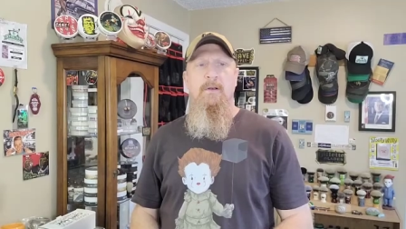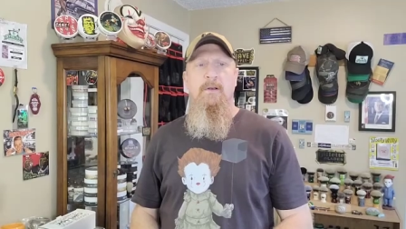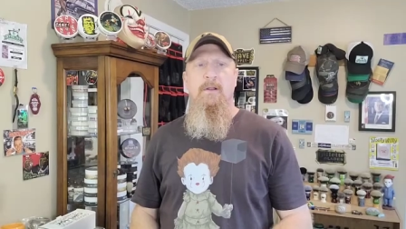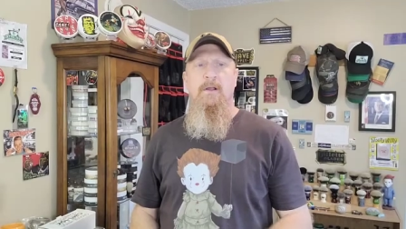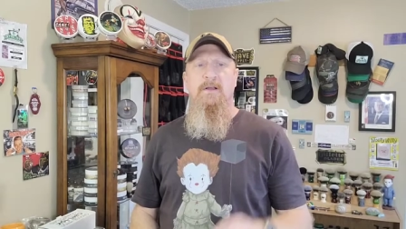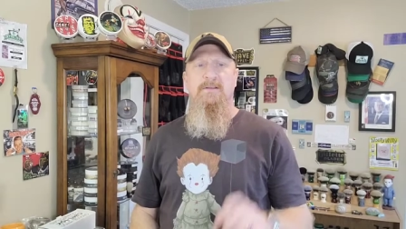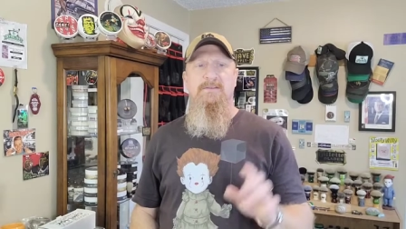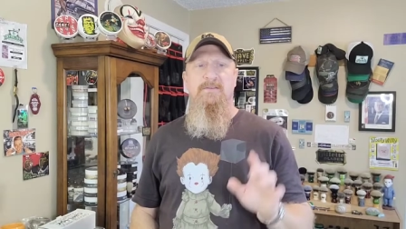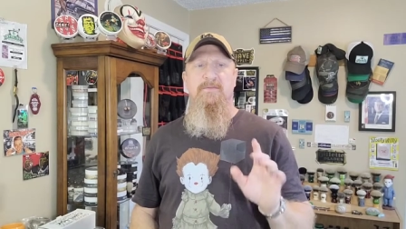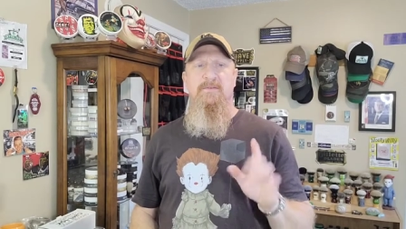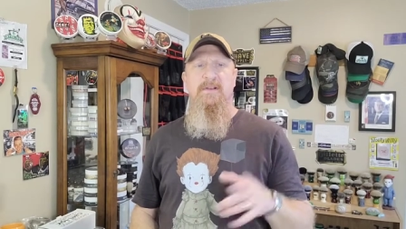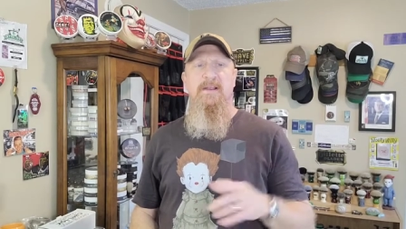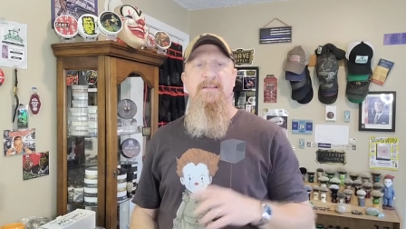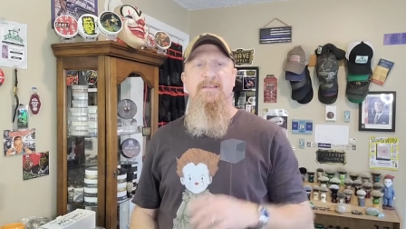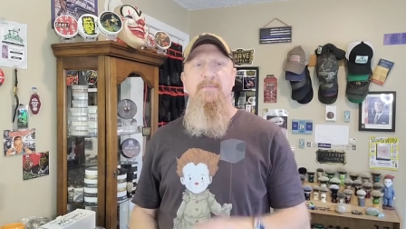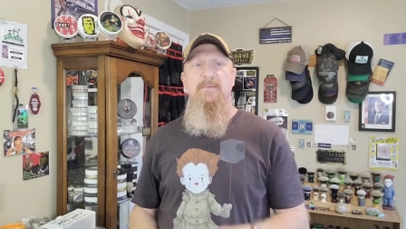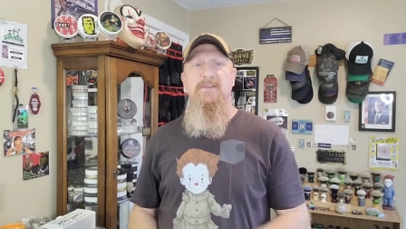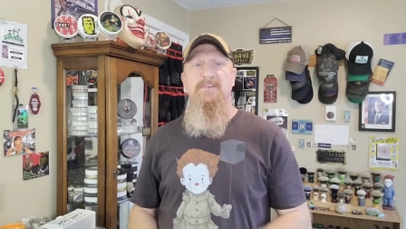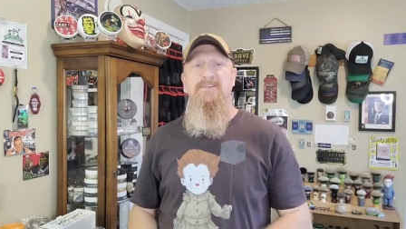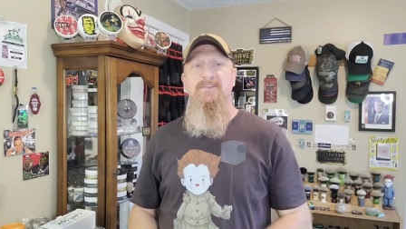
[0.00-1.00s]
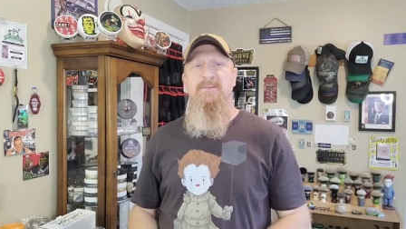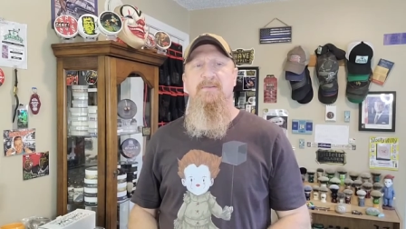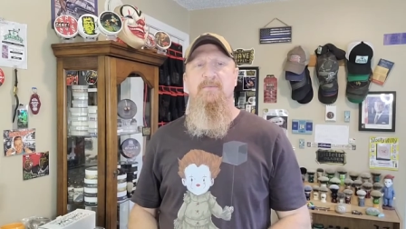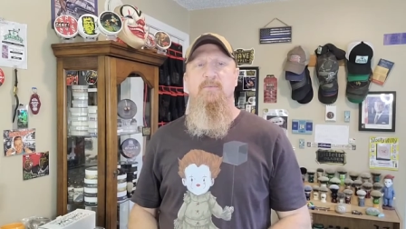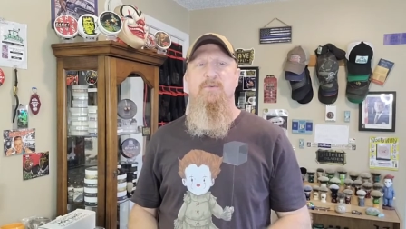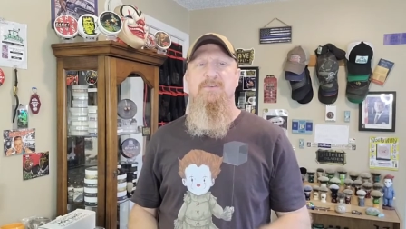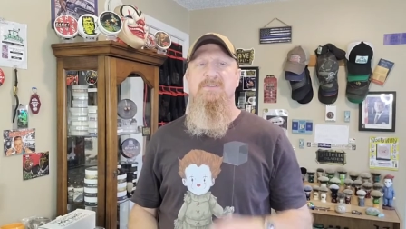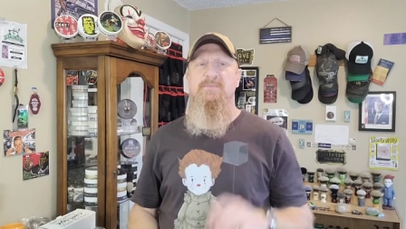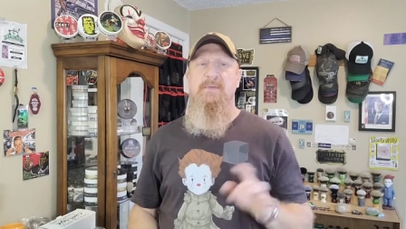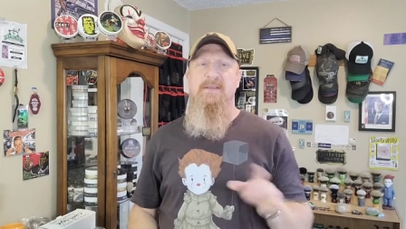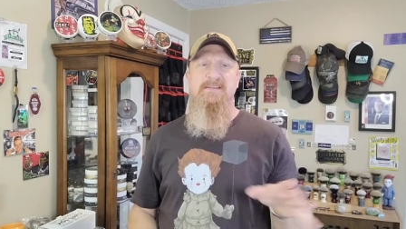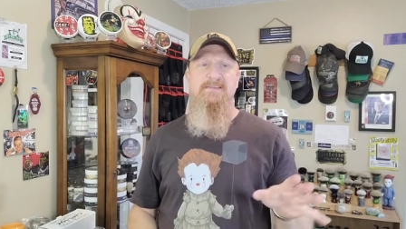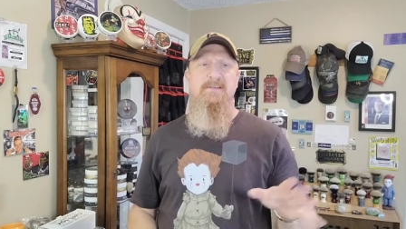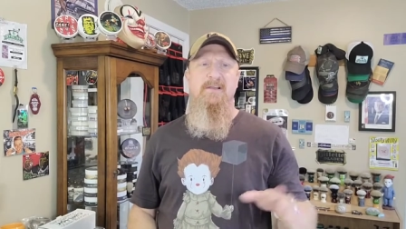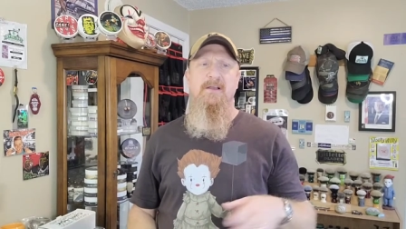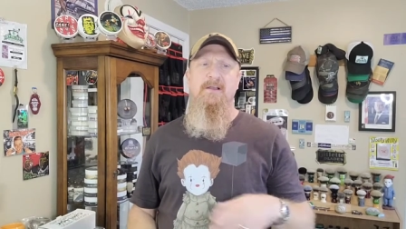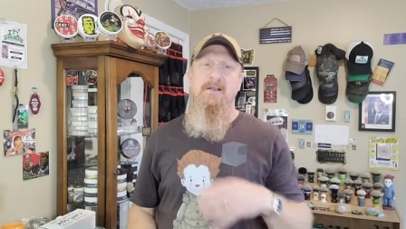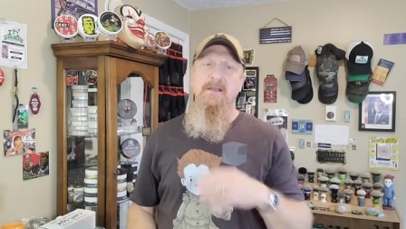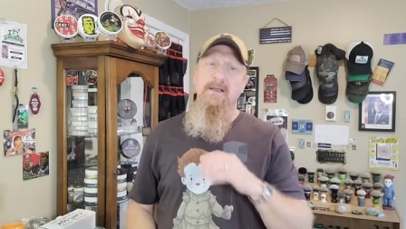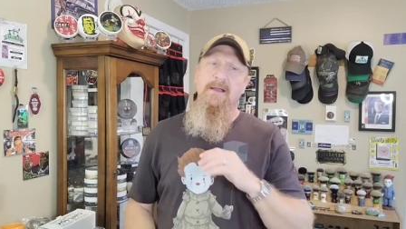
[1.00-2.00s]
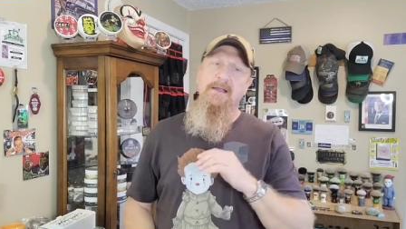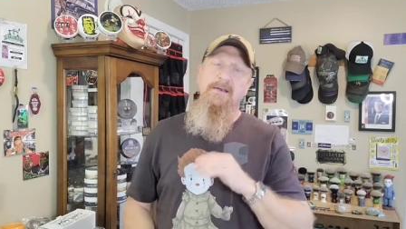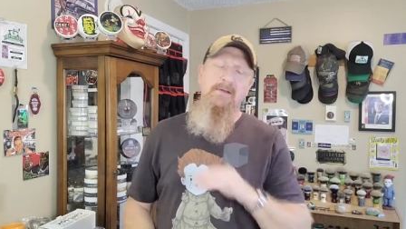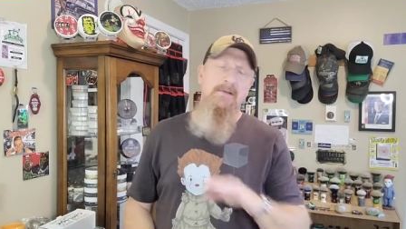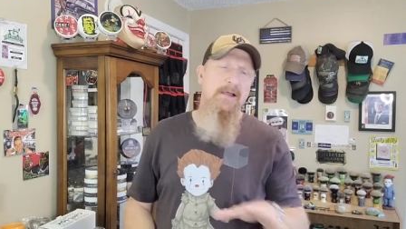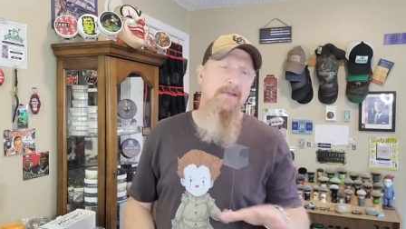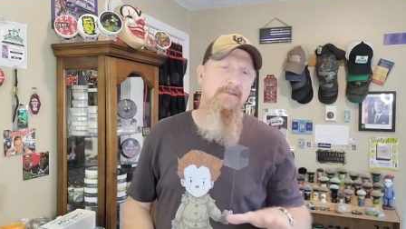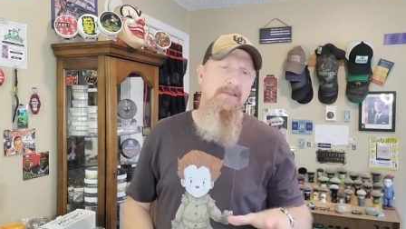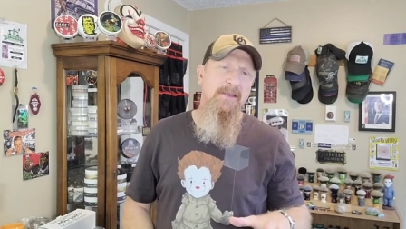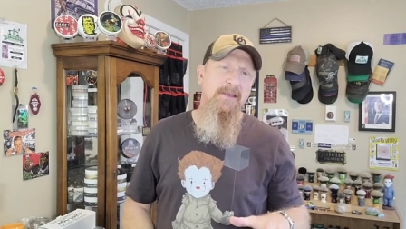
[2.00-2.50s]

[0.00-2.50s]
Also forgot to mention with Space Nog, I don't have the